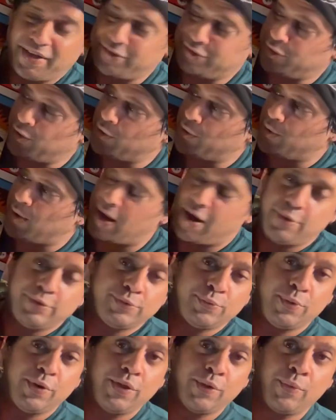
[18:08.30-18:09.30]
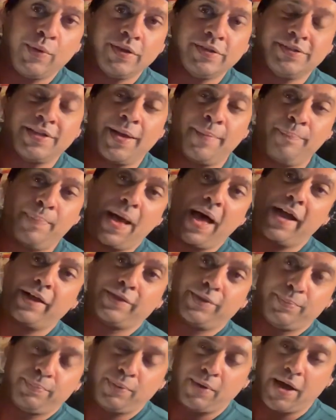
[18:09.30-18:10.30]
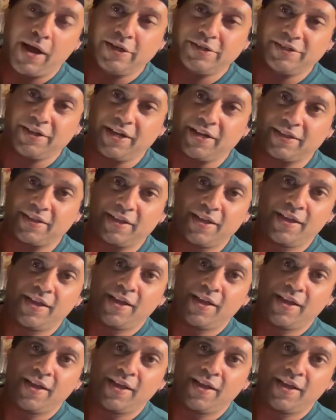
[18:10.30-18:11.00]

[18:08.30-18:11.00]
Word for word: So I was one of the ones that backed the project.